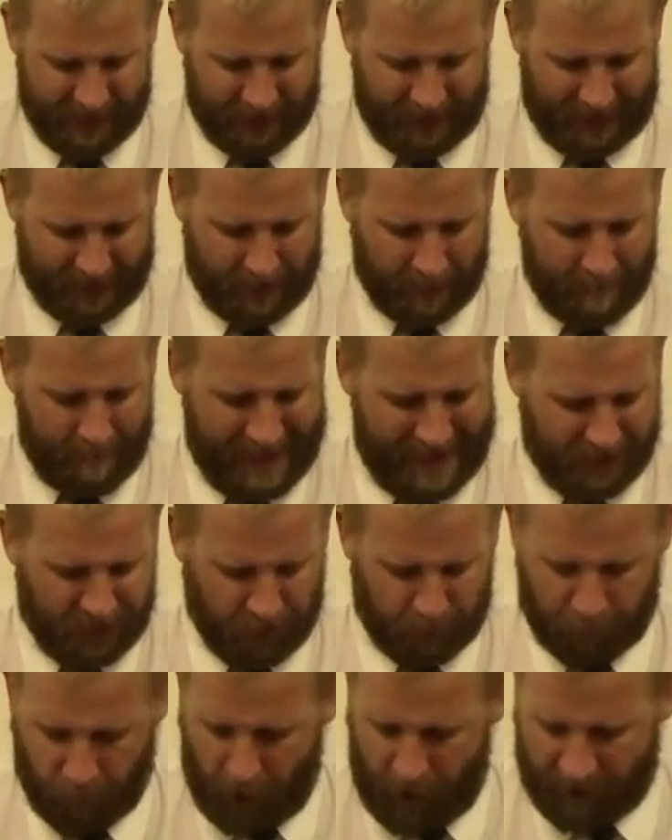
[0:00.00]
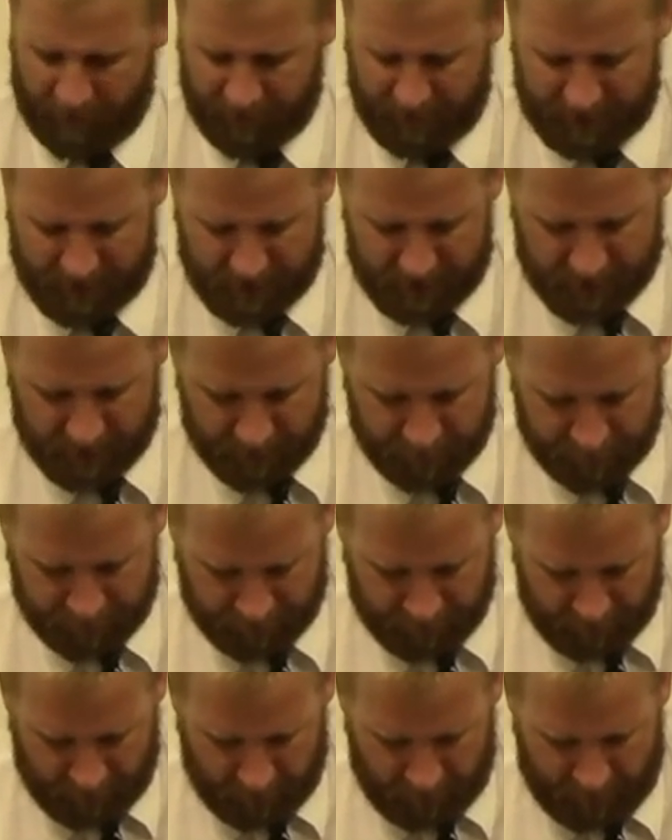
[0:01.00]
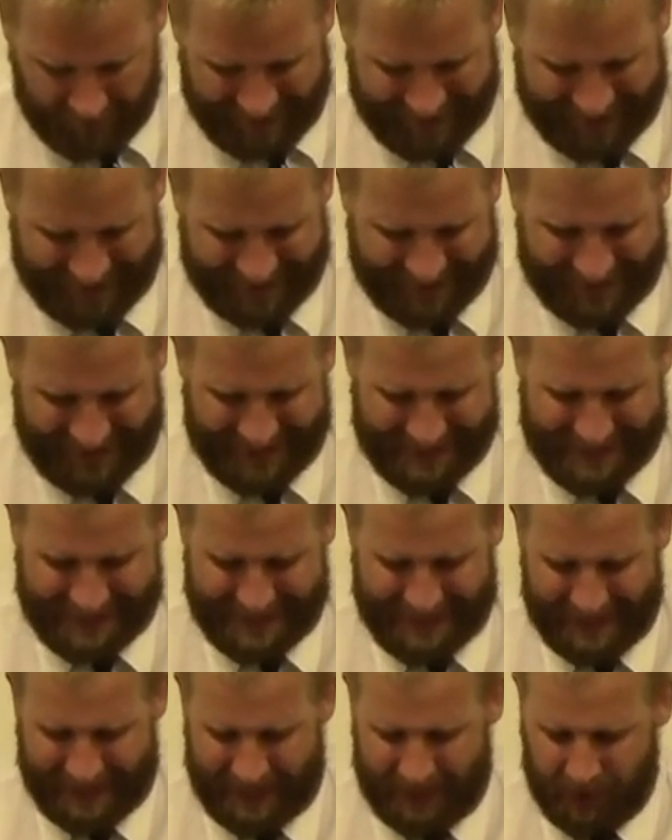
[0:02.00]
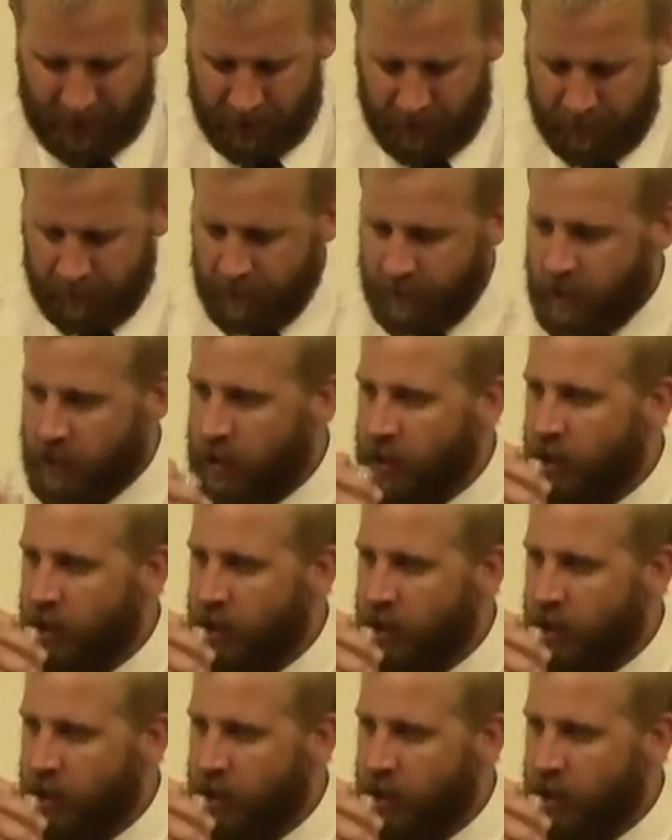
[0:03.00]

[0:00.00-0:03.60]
you got the major prophets, and Ezekiel